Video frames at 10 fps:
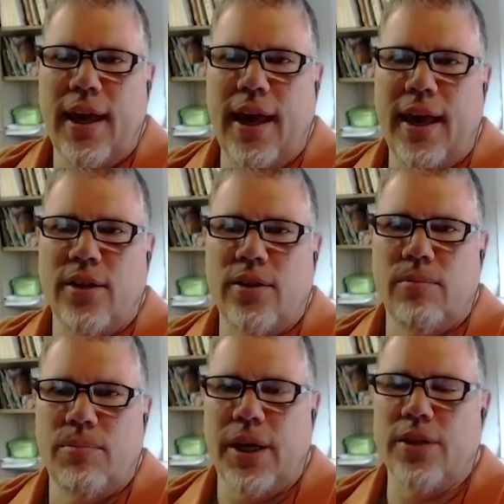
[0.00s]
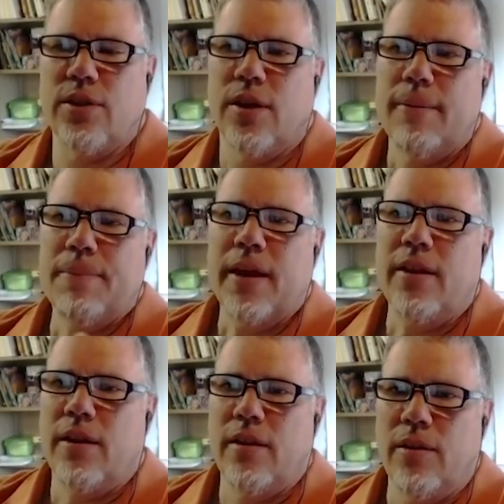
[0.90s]
And because
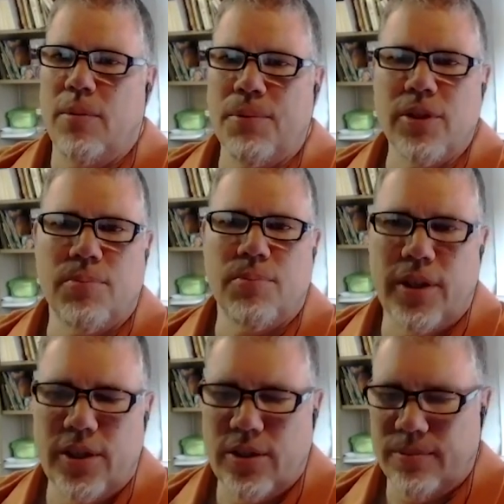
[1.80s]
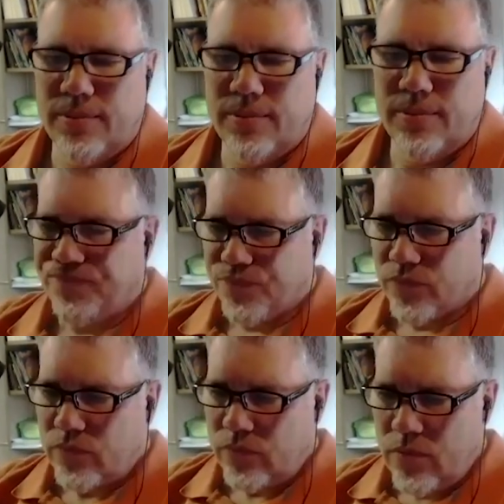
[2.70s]
now the principle is,
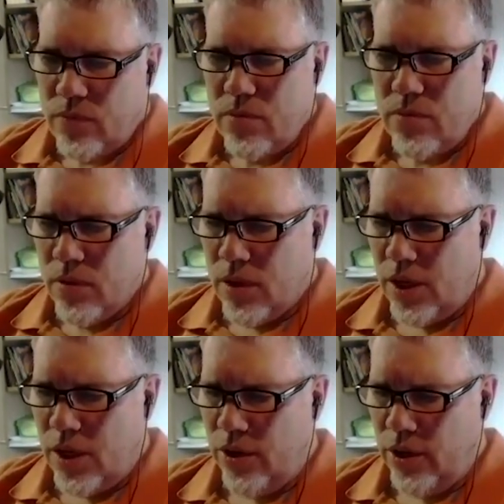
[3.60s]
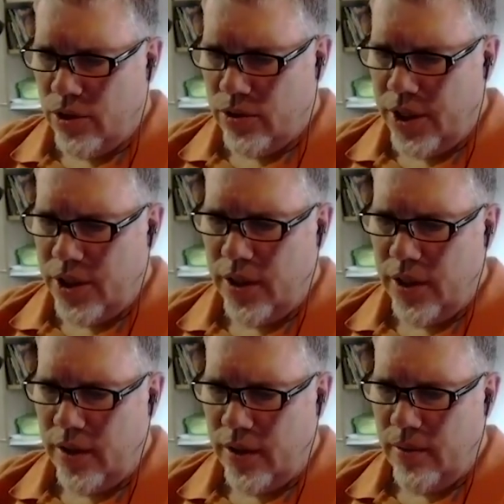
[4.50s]
in your
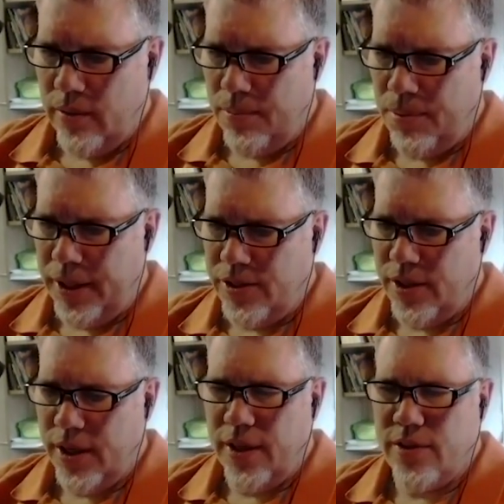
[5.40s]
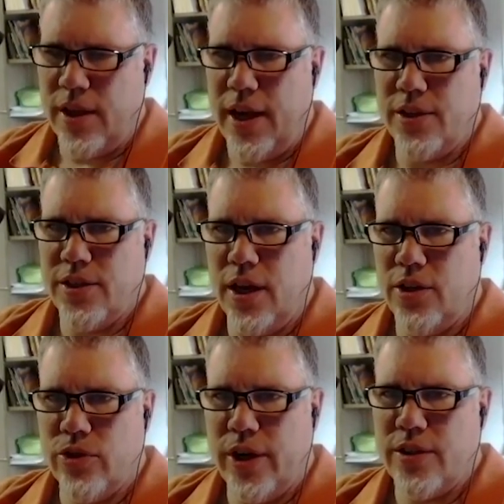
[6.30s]
illustration, the place that gets the highest
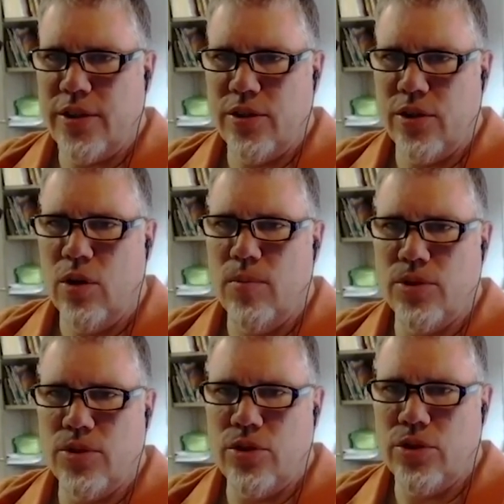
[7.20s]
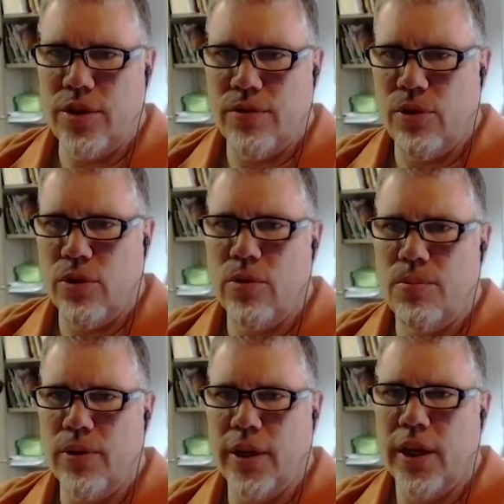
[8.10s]
contrast is almost usually the focal
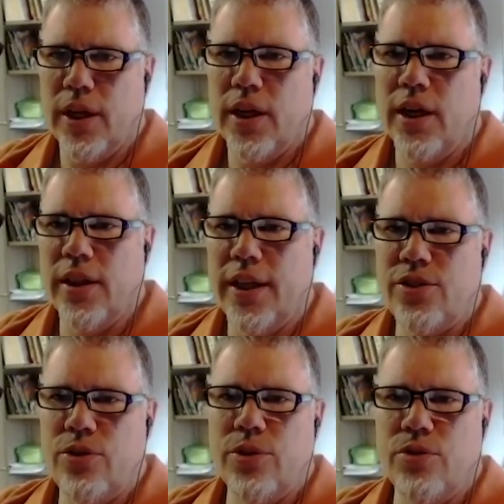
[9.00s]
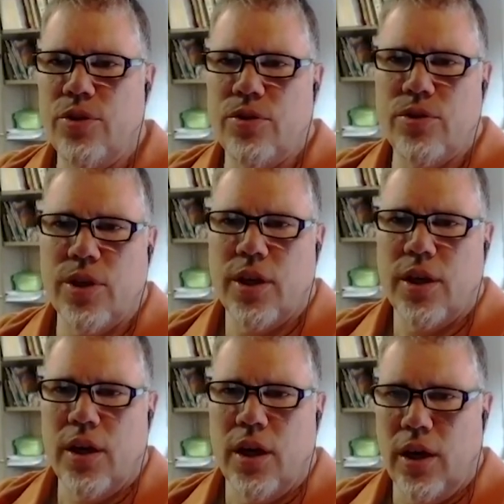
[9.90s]
point, unless you introduce
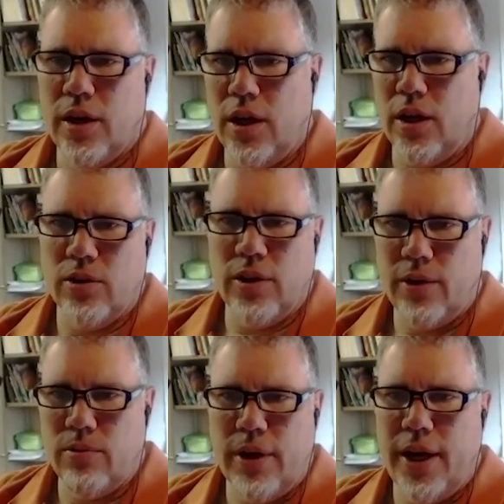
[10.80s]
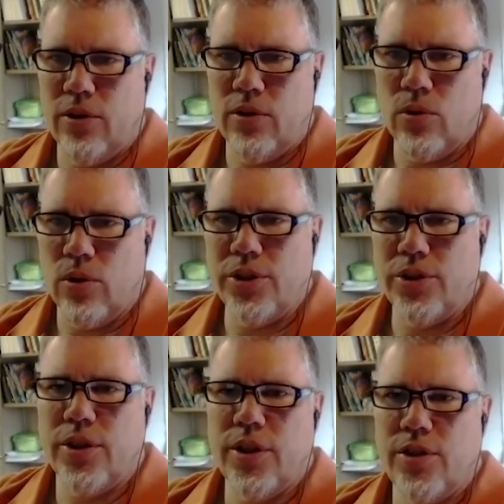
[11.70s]
a color like red or
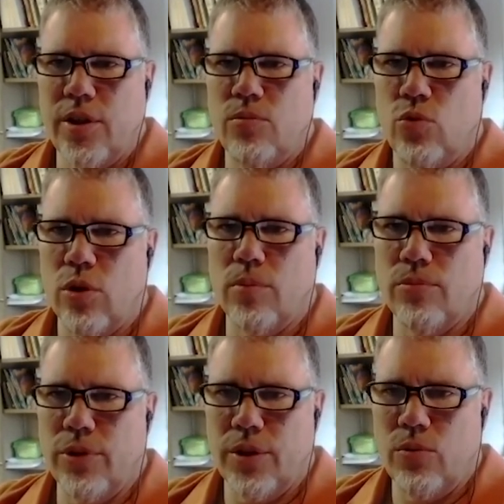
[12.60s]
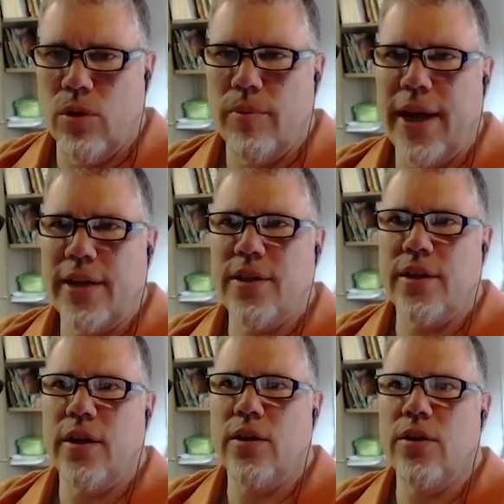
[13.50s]
orange, some really warm
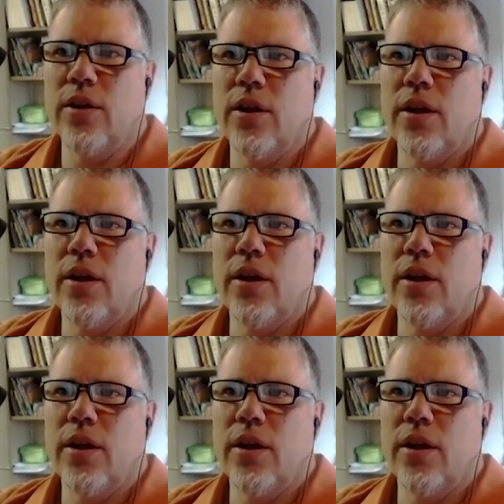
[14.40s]
accent color